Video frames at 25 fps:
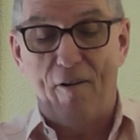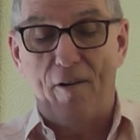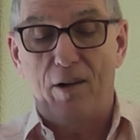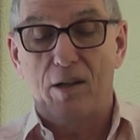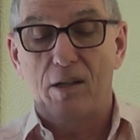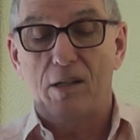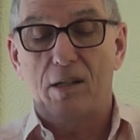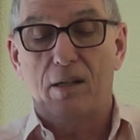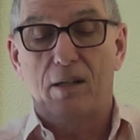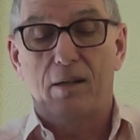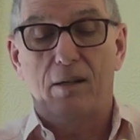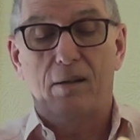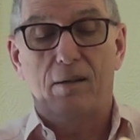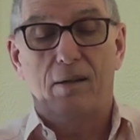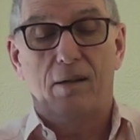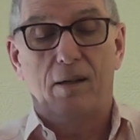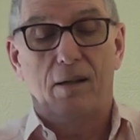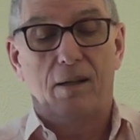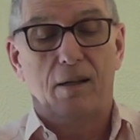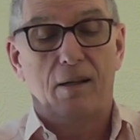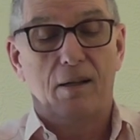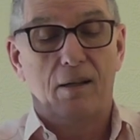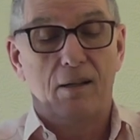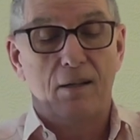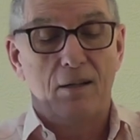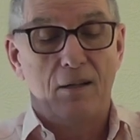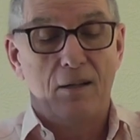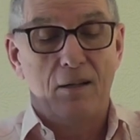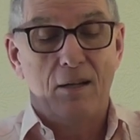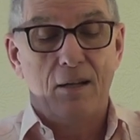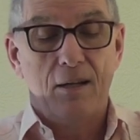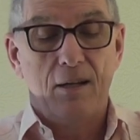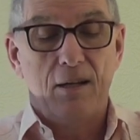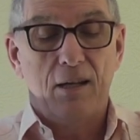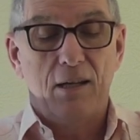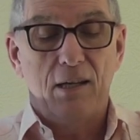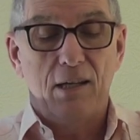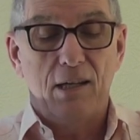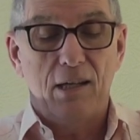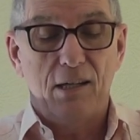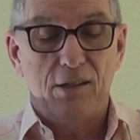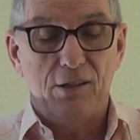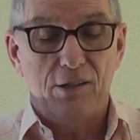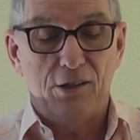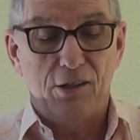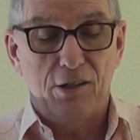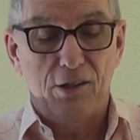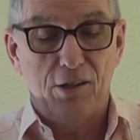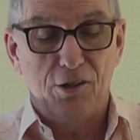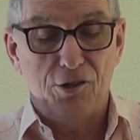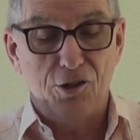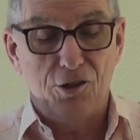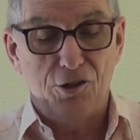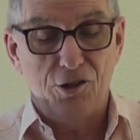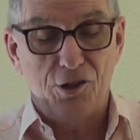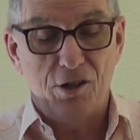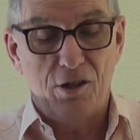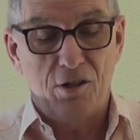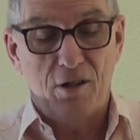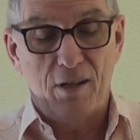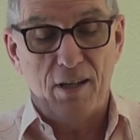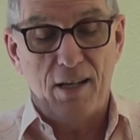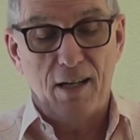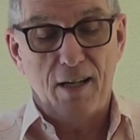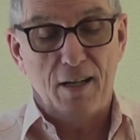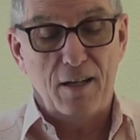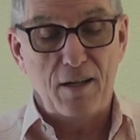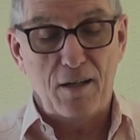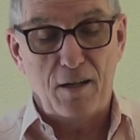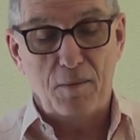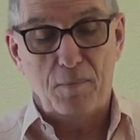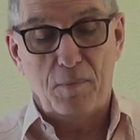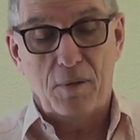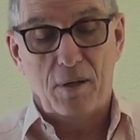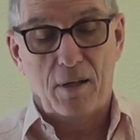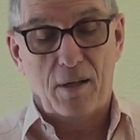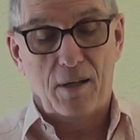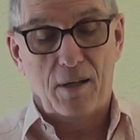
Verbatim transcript: right, all right. So just tie that up.